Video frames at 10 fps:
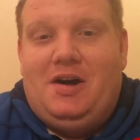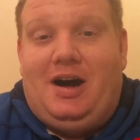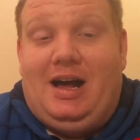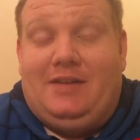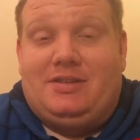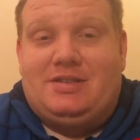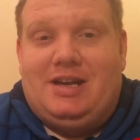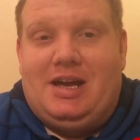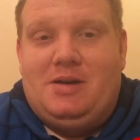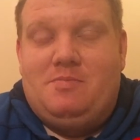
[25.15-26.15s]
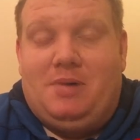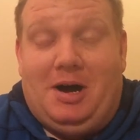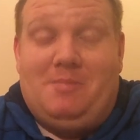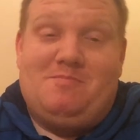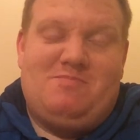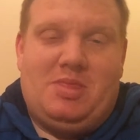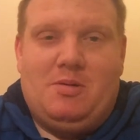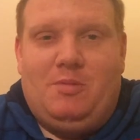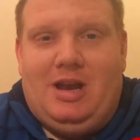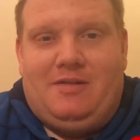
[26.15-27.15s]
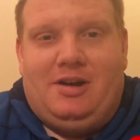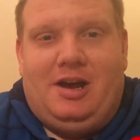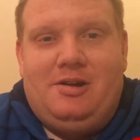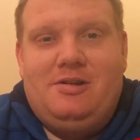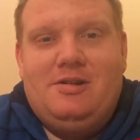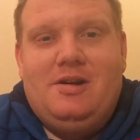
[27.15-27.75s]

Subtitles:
I have to say. But we never know.